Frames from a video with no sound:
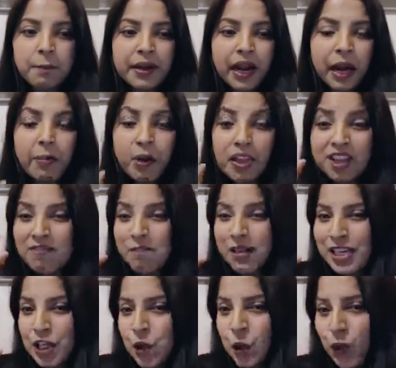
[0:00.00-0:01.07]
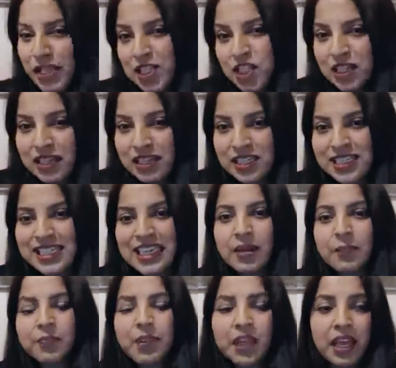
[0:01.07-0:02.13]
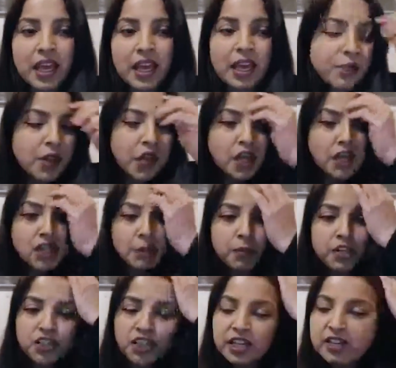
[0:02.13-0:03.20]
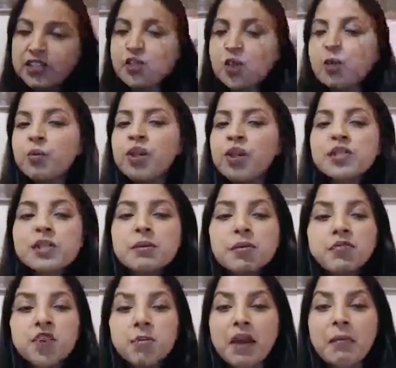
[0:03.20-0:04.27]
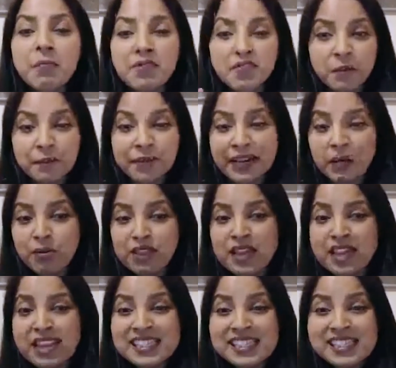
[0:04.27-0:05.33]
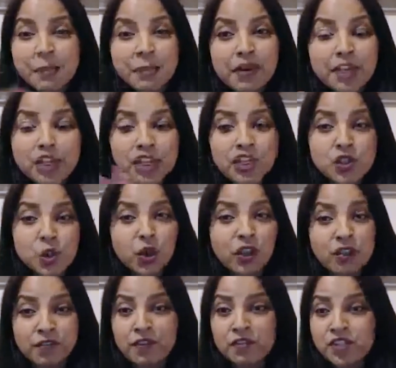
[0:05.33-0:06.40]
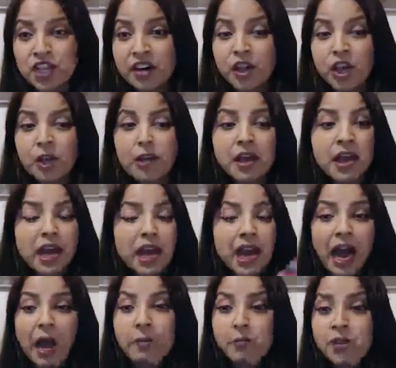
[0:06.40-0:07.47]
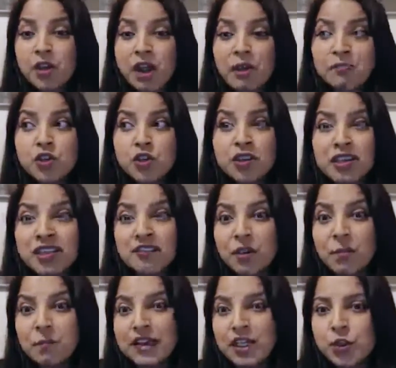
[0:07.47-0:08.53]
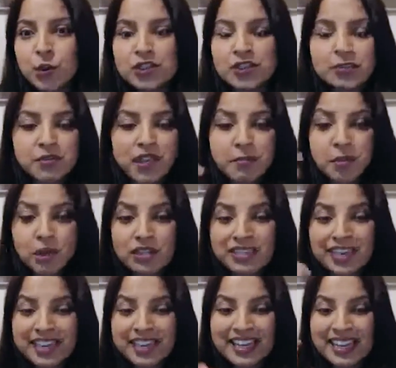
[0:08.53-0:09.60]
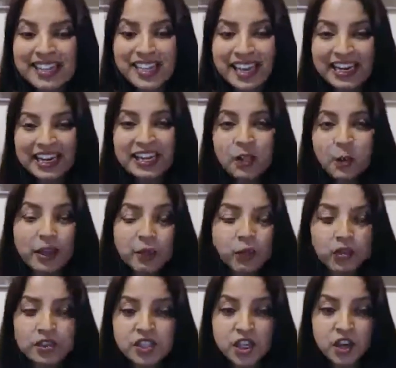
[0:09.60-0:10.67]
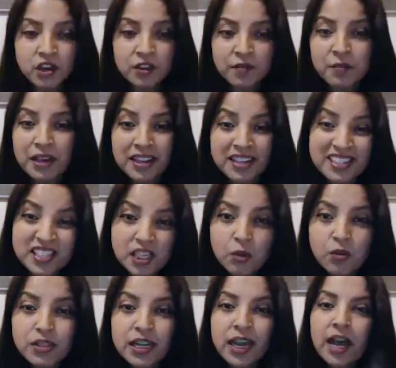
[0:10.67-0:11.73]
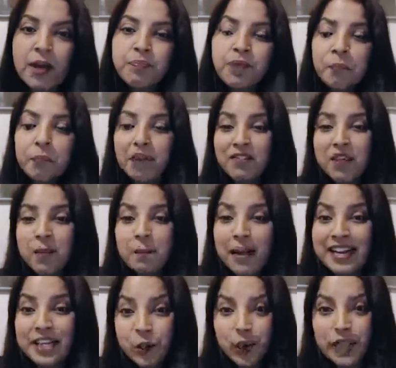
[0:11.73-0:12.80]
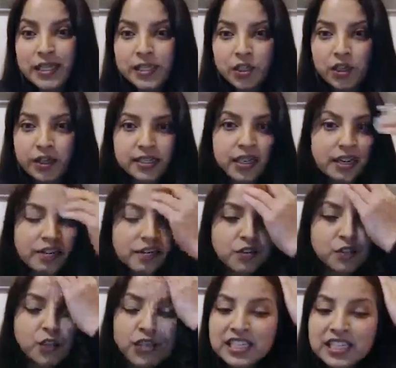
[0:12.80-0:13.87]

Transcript: but I'm going to give my twist on it today. Okay, so I'm going to share the story with you. Some of you may be familiar with it. It's similar to the story of the Cherokee. I'm giving my twist and saying not exactly the way it is told. I'm giving my twist on it, and